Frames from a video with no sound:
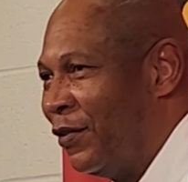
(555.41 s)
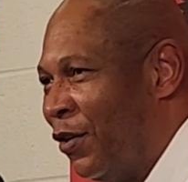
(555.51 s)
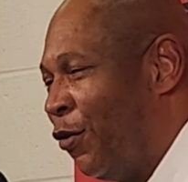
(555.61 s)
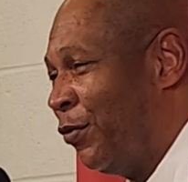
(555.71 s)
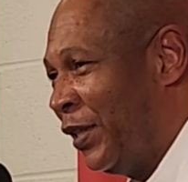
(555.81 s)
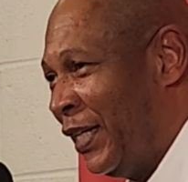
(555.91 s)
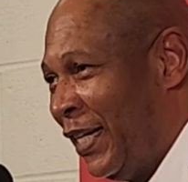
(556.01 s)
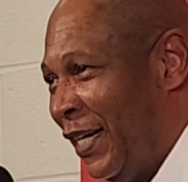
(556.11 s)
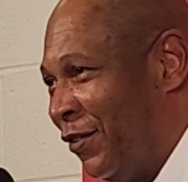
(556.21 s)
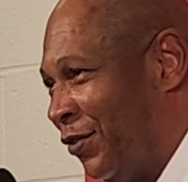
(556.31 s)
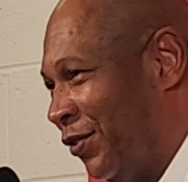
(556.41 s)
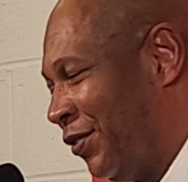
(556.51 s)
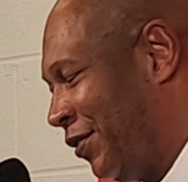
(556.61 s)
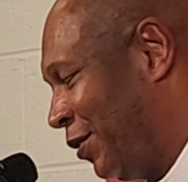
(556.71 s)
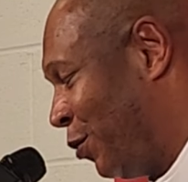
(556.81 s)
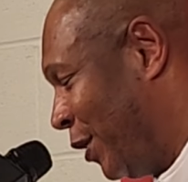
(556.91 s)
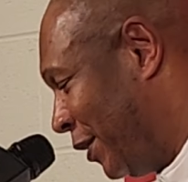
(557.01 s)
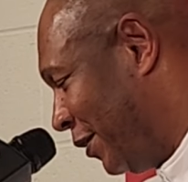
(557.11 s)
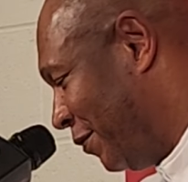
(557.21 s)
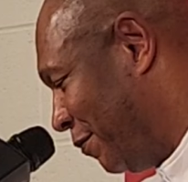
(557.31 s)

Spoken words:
Hopefully that answers the question.